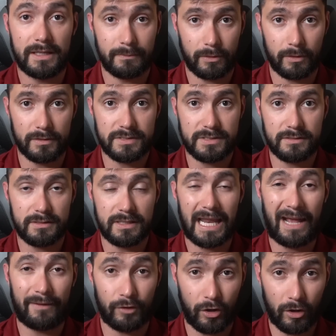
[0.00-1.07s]
in person and
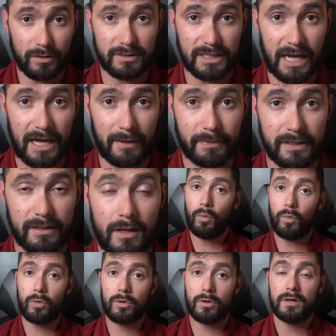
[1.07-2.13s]
have a hard copy,
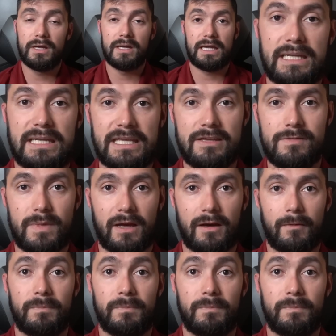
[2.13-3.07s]
or an email.